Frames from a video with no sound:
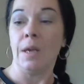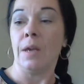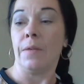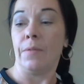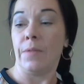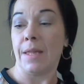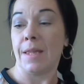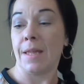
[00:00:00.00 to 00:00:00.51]

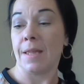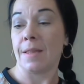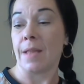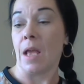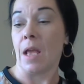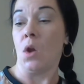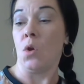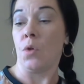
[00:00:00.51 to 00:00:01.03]
This is
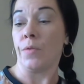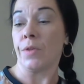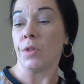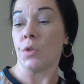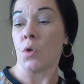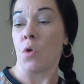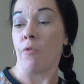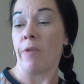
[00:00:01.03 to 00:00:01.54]
their Love
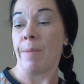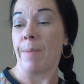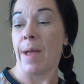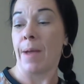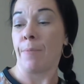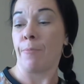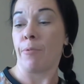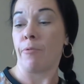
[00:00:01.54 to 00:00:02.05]
Story
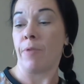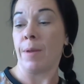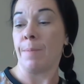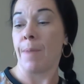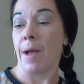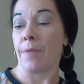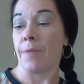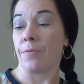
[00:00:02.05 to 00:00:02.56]
Pampering
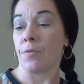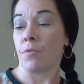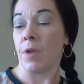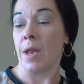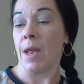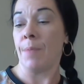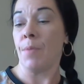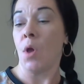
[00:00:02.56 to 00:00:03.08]
Bath
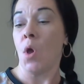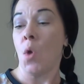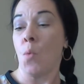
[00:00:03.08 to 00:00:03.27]
Cream